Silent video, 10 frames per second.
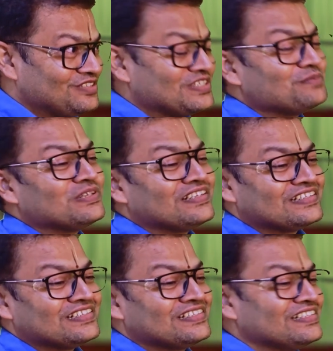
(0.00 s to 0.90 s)
So similar
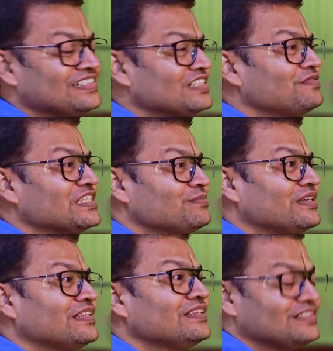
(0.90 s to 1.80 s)
resistance is faced
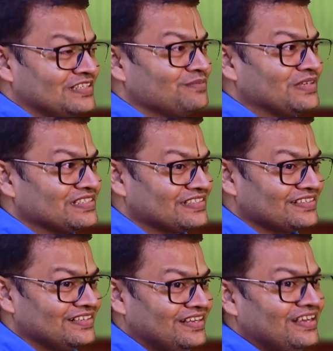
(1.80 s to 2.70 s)
by a Scrum Master.